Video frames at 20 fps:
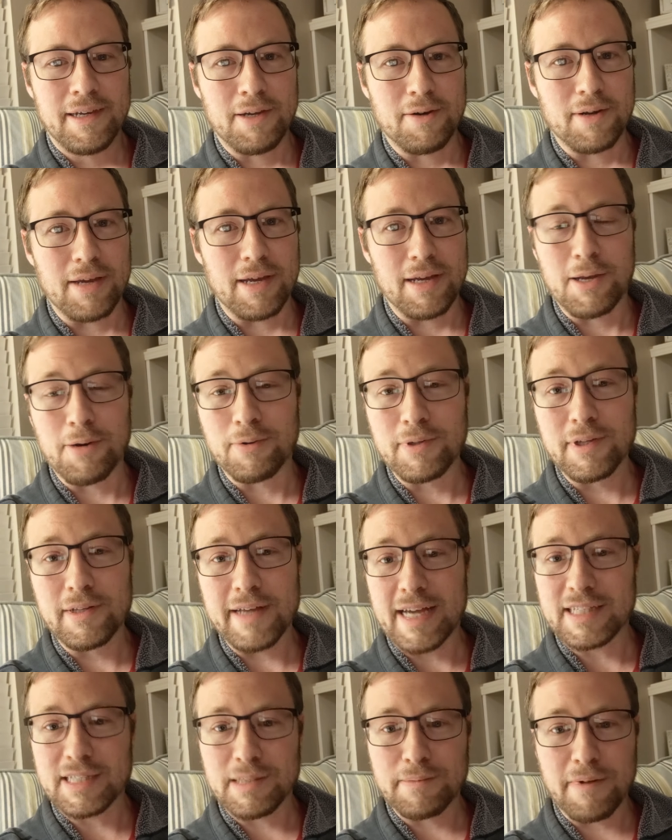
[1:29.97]
You know, he only
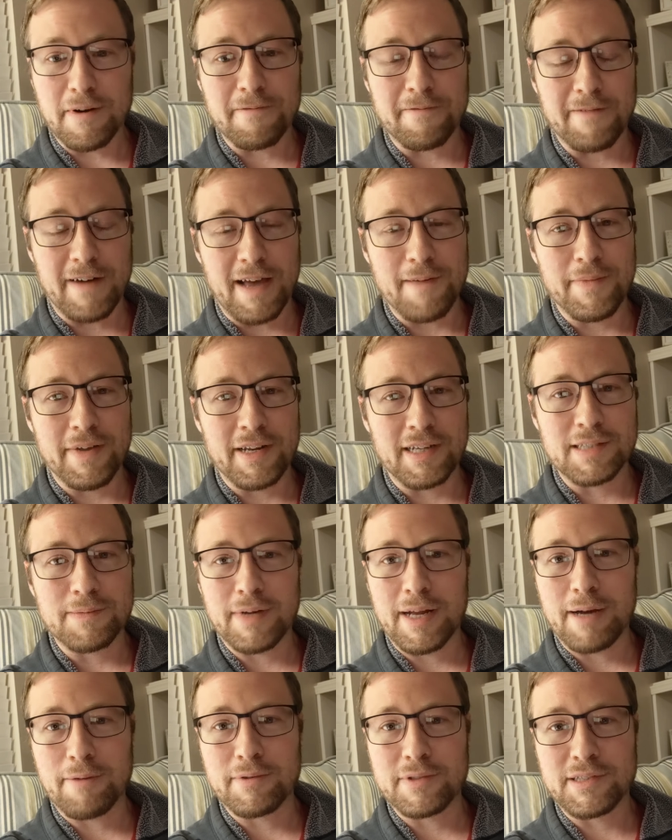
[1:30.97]
lasted about five minutes, but
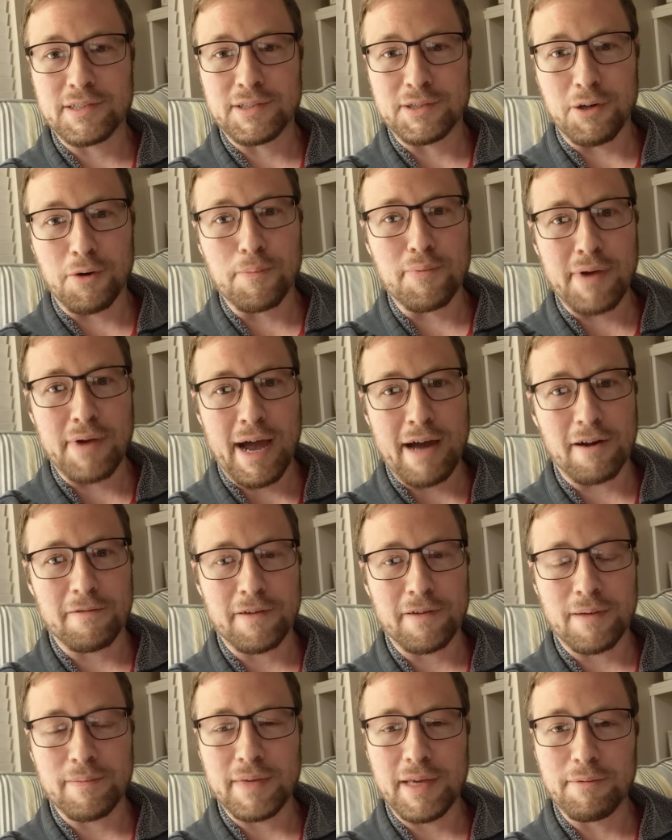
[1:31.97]
I was so proud of
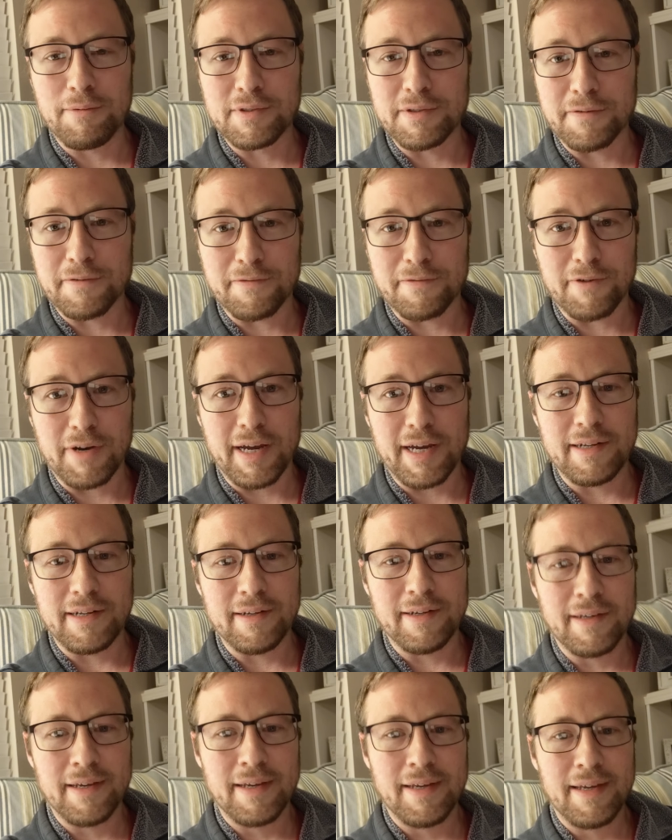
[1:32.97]
him. He was afraid
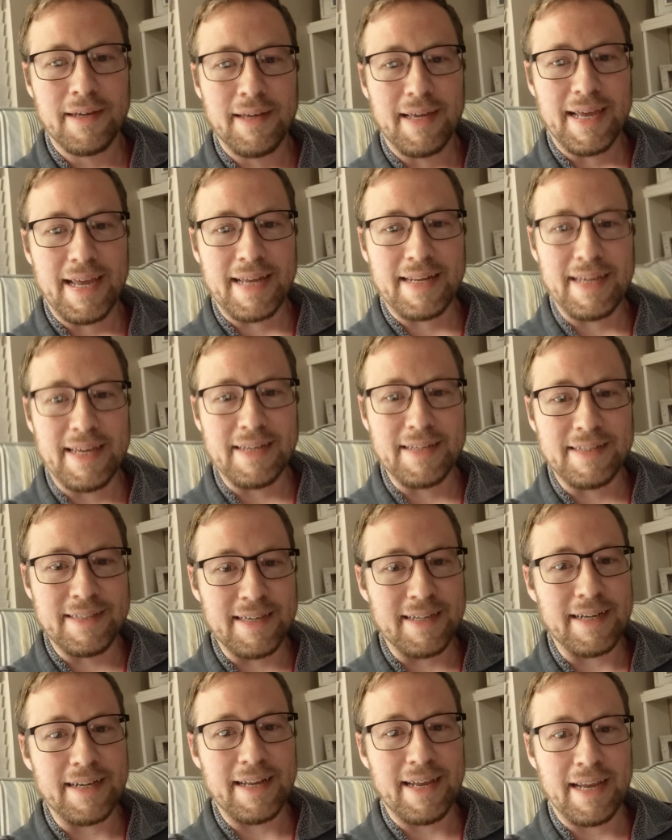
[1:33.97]
and he
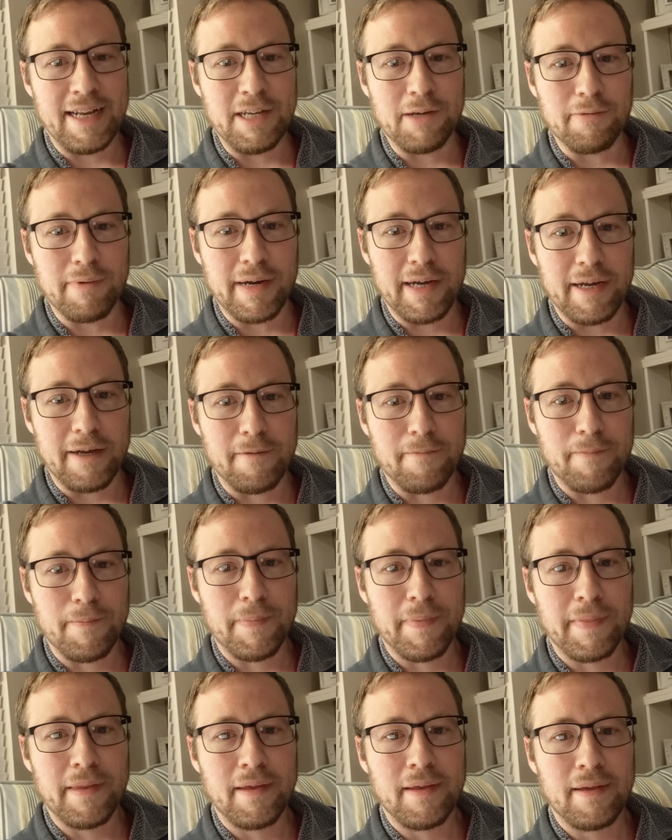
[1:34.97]
did it anyway.
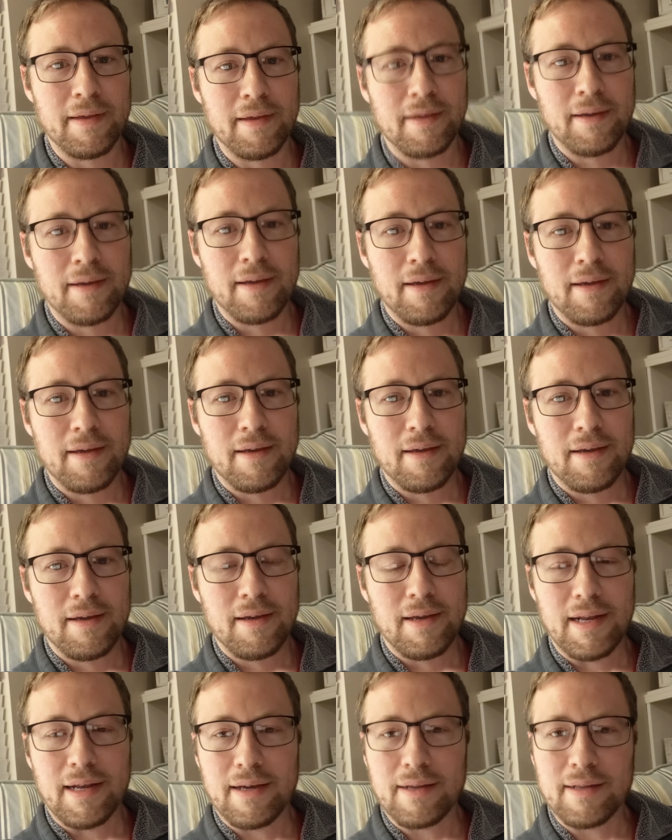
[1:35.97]

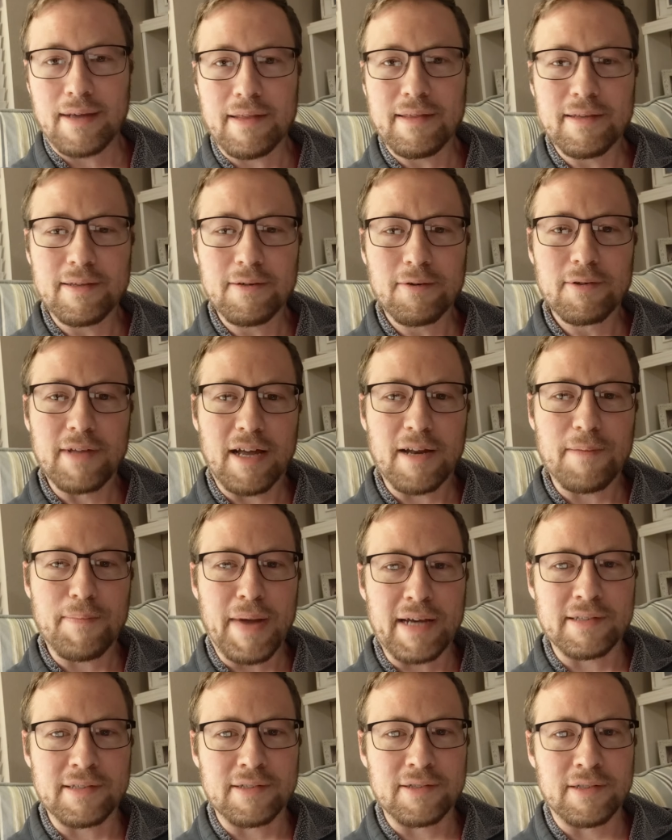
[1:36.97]
I think there are a lot of
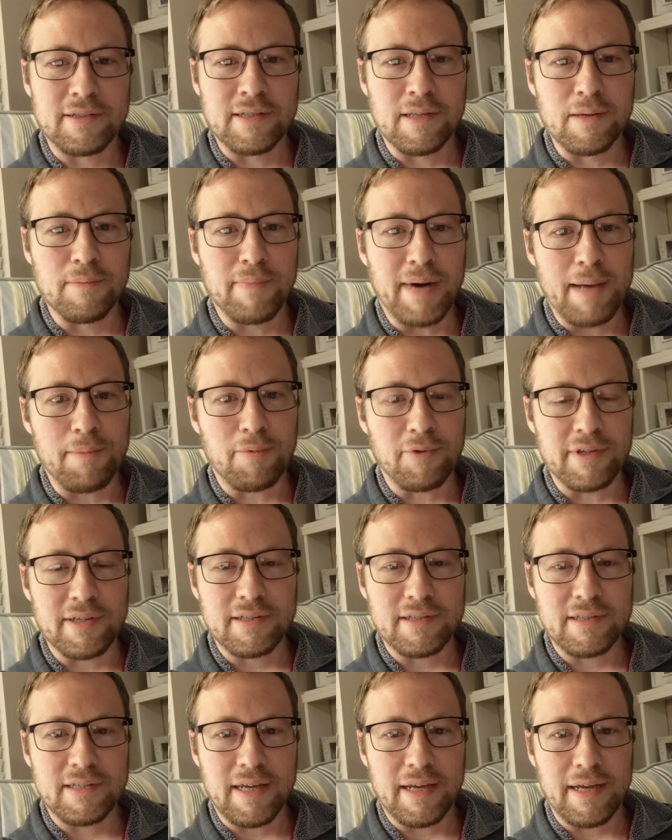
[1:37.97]
passages in the Bible that
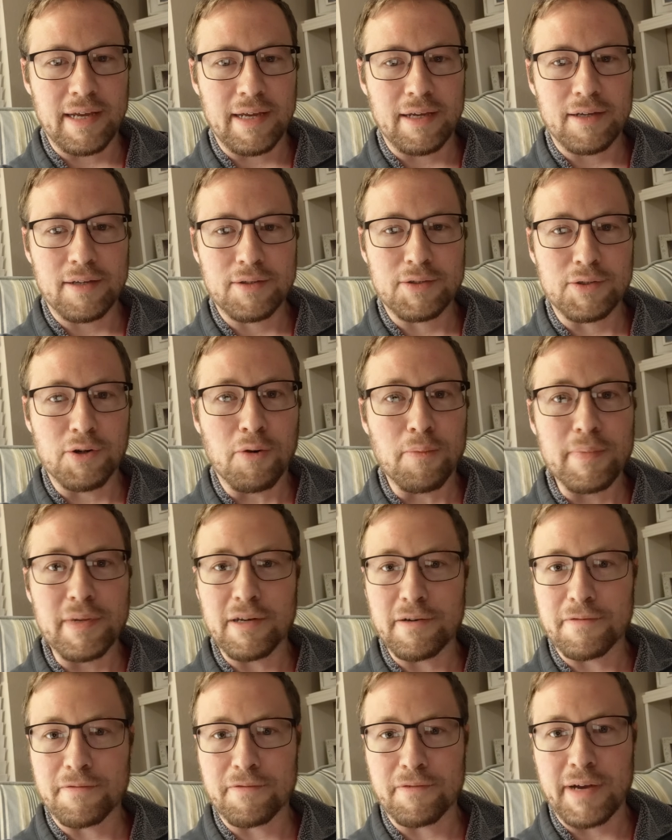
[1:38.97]
say, don't be
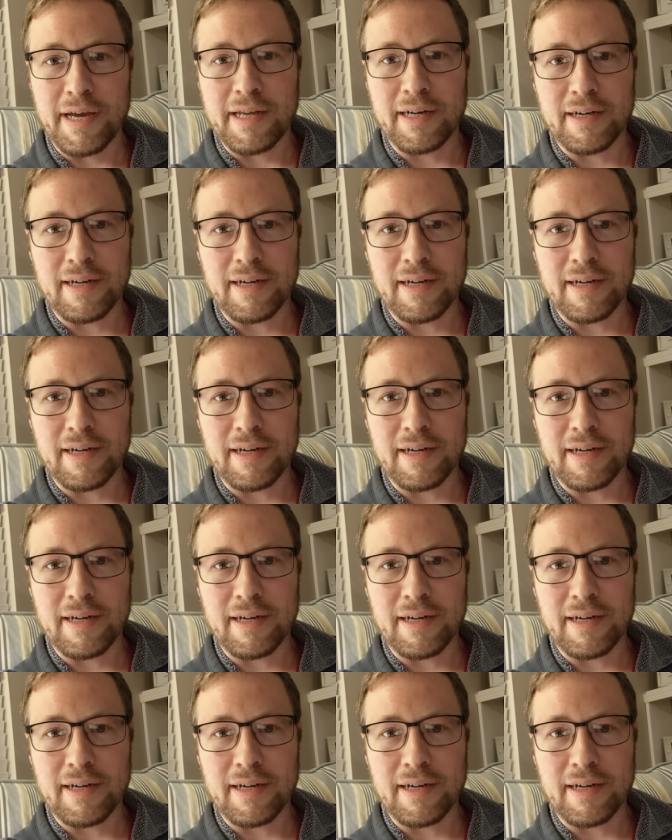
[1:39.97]
afraid.